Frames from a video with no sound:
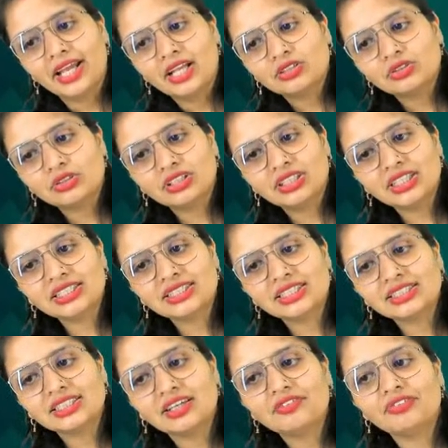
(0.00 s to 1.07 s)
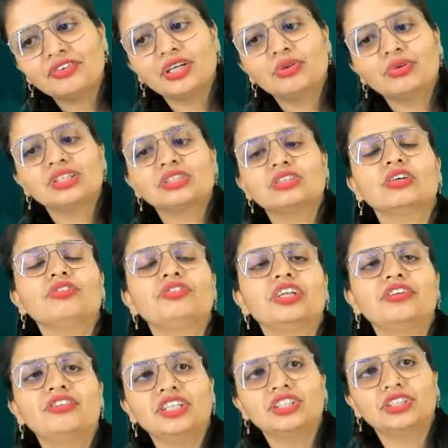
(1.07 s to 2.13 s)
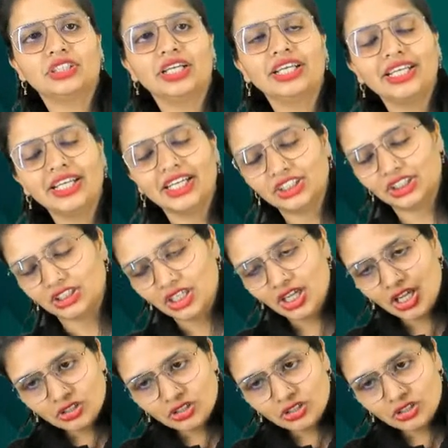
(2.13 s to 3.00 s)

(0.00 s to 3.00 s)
So this is the frequency of irrigation.